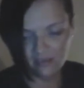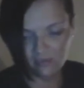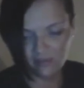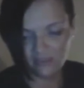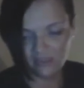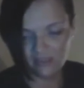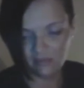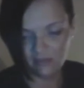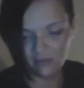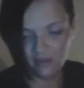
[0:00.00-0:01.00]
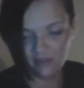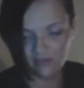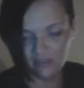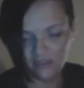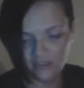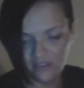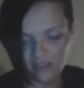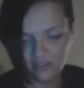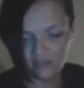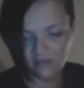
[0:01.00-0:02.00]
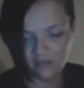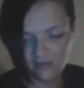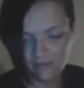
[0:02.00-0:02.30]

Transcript: which require legislative